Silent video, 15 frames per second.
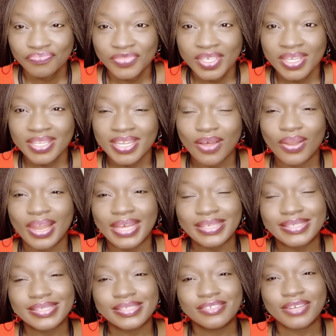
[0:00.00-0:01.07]
Now,
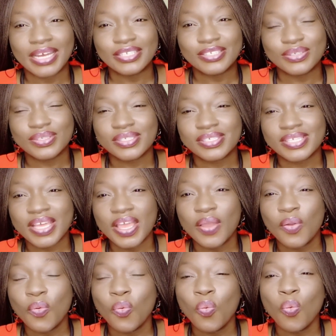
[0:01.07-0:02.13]
let's try to
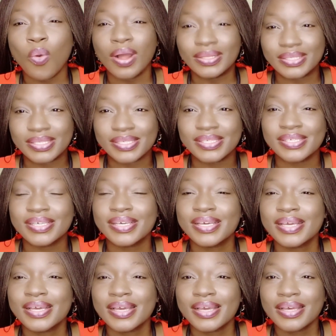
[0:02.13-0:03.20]
see what
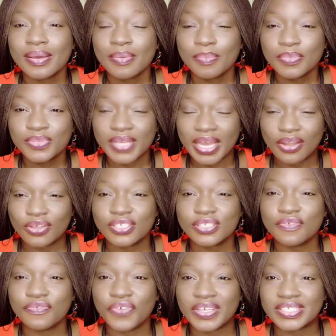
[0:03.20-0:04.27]
psychological first